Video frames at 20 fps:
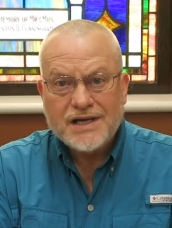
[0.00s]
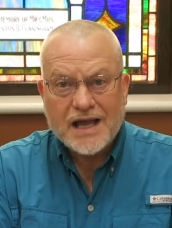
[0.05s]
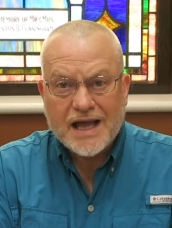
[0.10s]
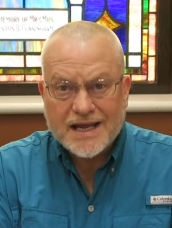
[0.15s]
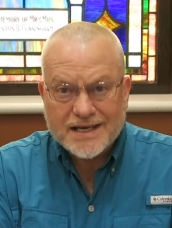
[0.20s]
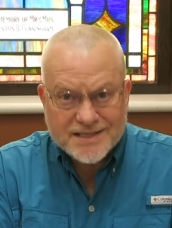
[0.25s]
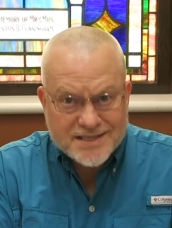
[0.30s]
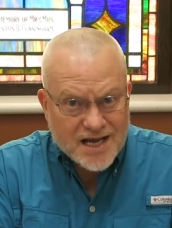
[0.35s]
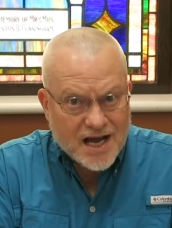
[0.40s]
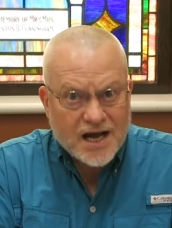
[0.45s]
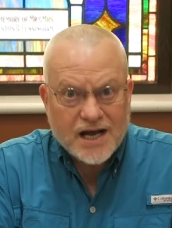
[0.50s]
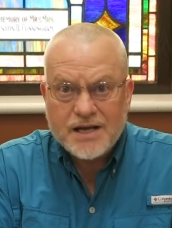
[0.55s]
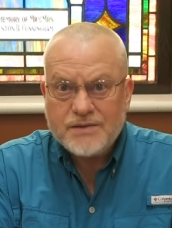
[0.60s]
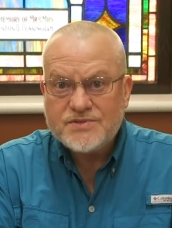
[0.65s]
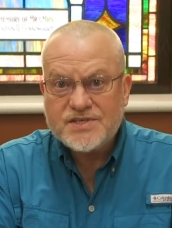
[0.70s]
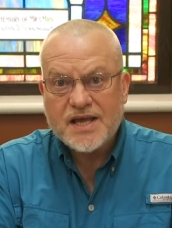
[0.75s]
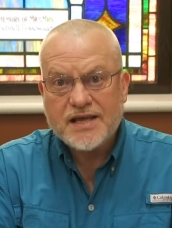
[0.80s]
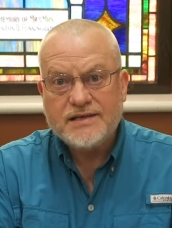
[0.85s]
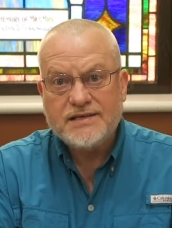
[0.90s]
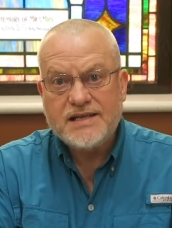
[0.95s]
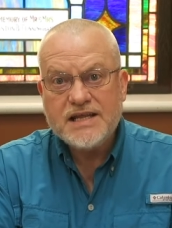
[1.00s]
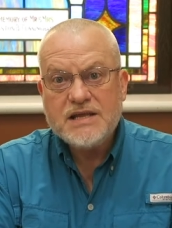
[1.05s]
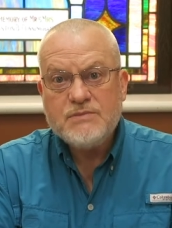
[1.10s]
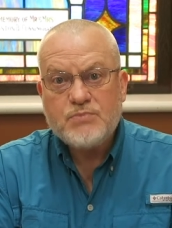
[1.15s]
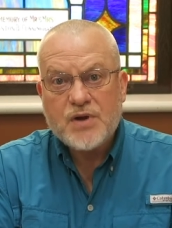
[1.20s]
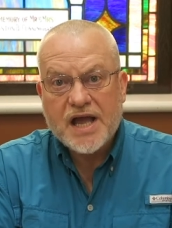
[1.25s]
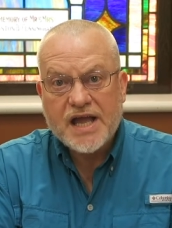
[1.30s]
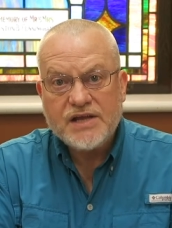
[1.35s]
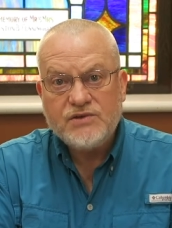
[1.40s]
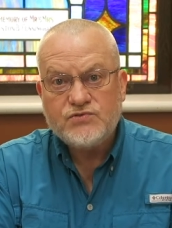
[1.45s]
at times had
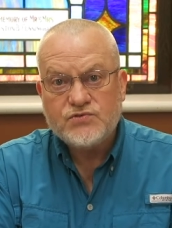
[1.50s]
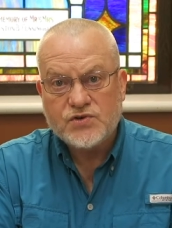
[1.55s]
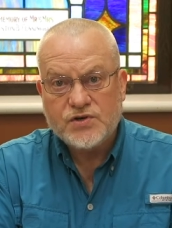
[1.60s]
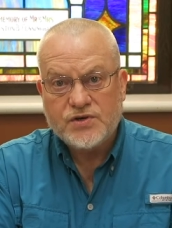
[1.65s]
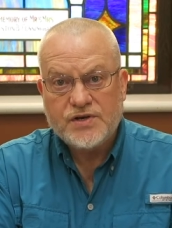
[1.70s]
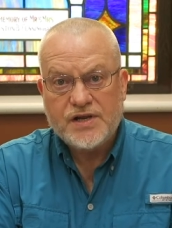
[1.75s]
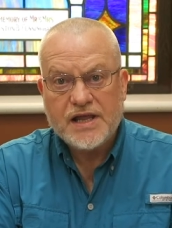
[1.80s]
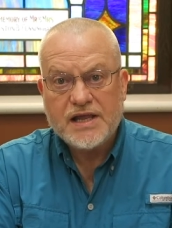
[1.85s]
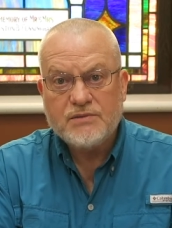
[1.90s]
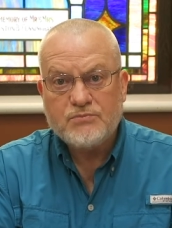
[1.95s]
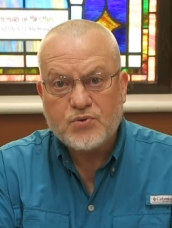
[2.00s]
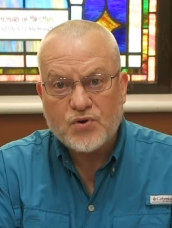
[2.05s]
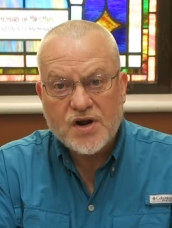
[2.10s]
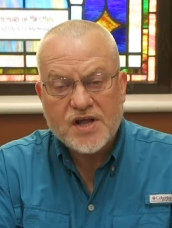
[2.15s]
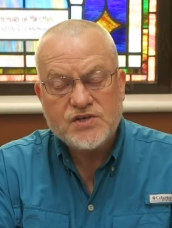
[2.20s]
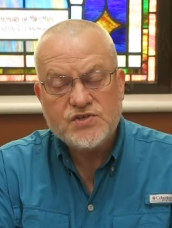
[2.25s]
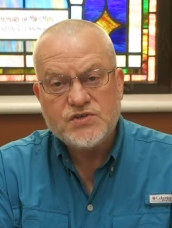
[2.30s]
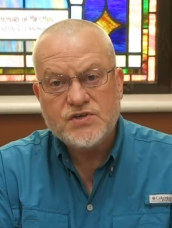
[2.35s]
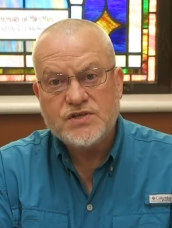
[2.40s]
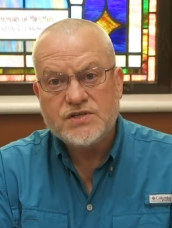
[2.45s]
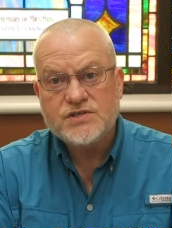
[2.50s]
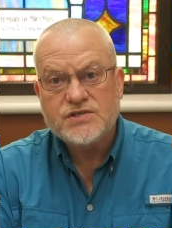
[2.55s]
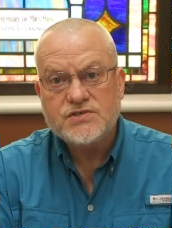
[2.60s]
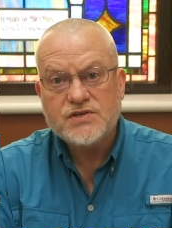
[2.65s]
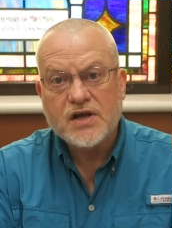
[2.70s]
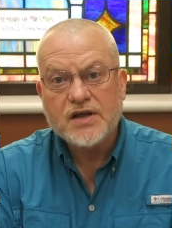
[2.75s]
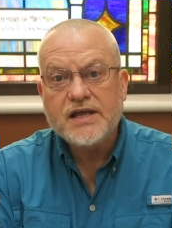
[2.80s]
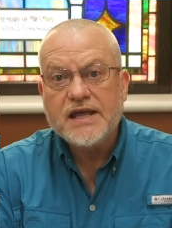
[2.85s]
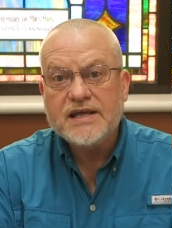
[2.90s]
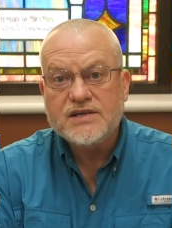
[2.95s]
deep hatred and prejudice
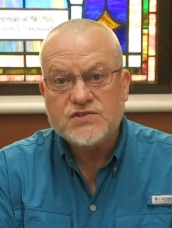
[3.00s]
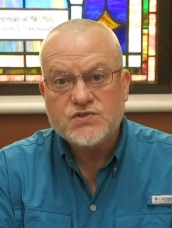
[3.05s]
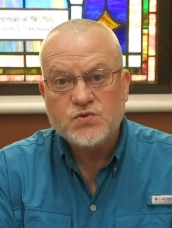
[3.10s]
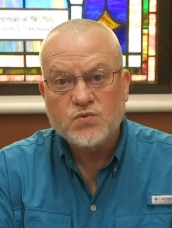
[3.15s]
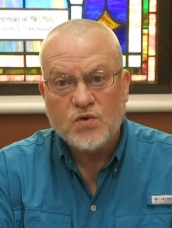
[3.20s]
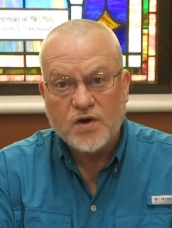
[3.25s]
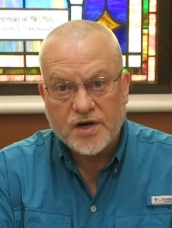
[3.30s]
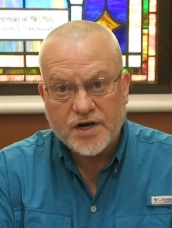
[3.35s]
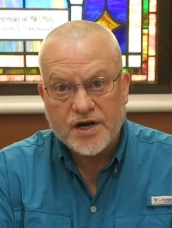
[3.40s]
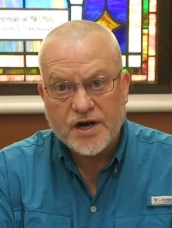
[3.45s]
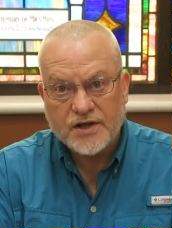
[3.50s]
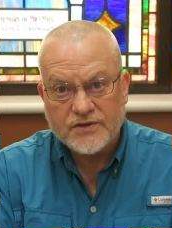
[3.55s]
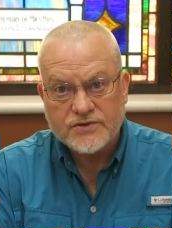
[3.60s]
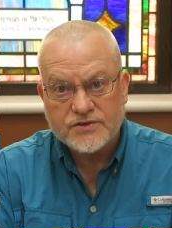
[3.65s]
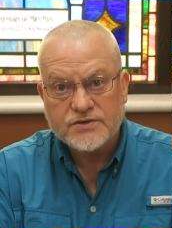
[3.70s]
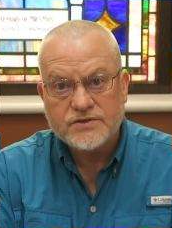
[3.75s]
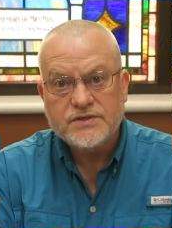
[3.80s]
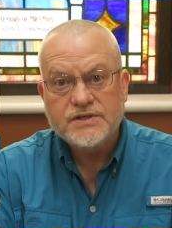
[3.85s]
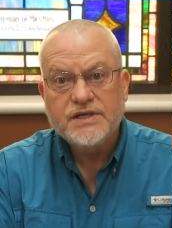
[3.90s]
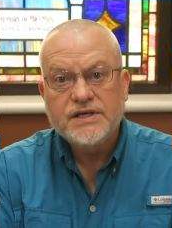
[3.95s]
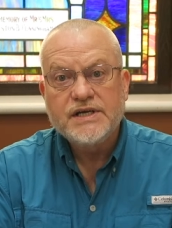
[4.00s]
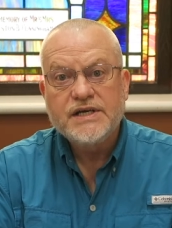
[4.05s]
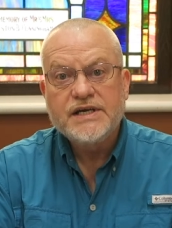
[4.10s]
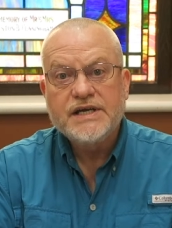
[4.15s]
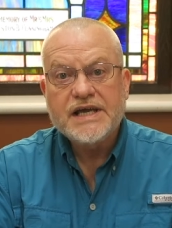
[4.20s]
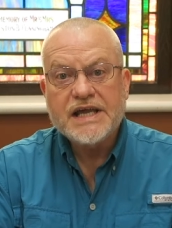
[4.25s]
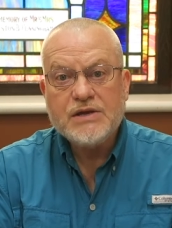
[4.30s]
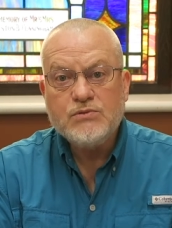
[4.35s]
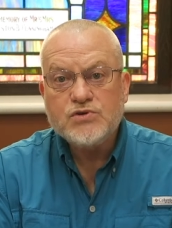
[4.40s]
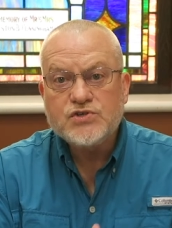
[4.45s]
against one another.
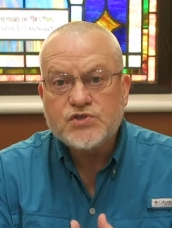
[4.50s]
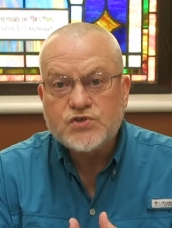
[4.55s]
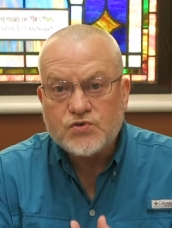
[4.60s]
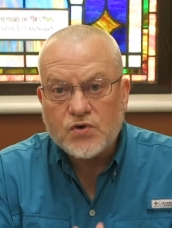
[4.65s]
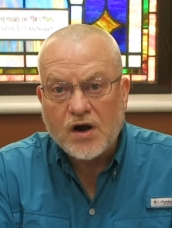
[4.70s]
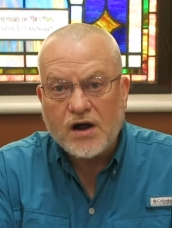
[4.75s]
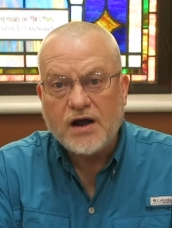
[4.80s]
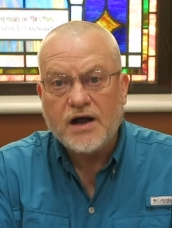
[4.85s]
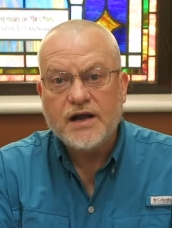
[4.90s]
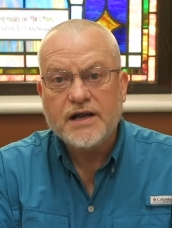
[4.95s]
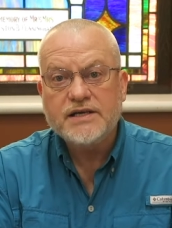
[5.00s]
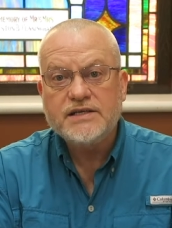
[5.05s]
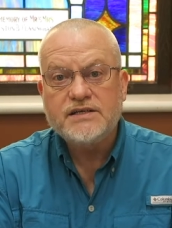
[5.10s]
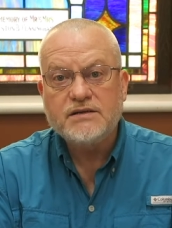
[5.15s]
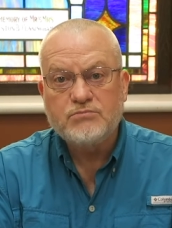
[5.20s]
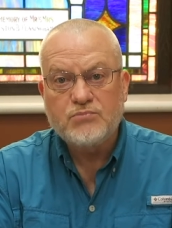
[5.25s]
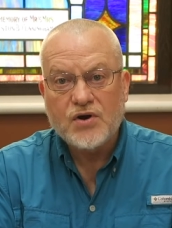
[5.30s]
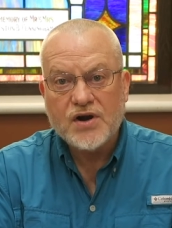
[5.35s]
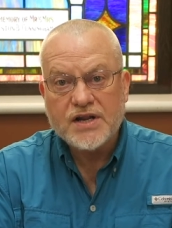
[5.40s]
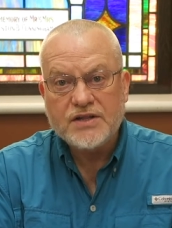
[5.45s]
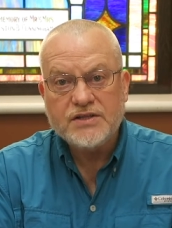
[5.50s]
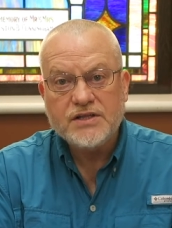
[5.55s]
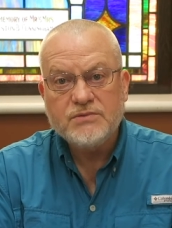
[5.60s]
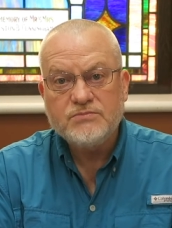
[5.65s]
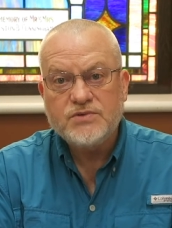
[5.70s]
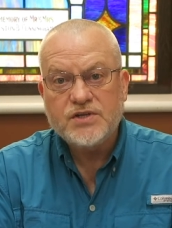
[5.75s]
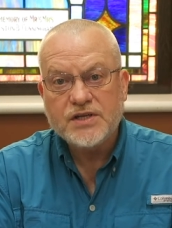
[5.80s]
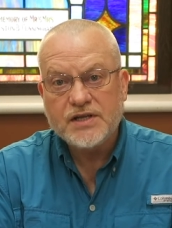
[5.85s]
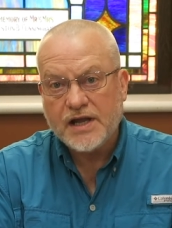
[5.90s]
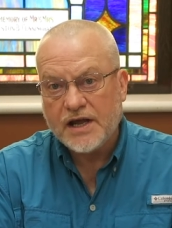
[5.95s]
He was trying to bring
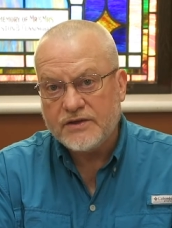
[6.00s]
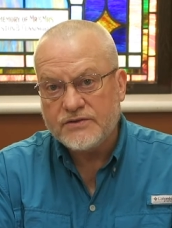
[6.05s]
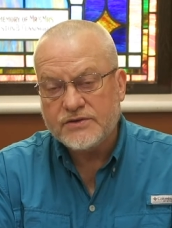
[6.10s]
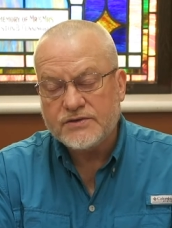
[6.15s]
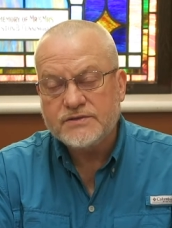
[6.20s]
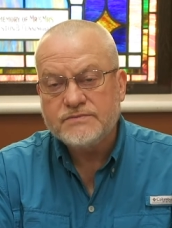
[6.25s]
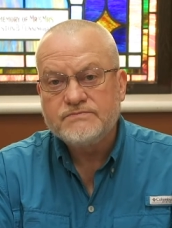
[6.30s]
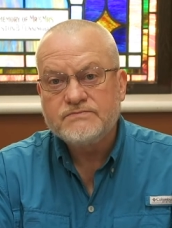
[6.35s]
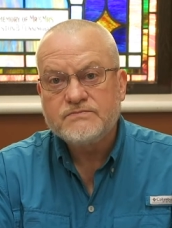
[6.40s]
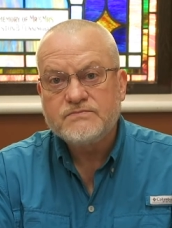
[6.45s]
them together.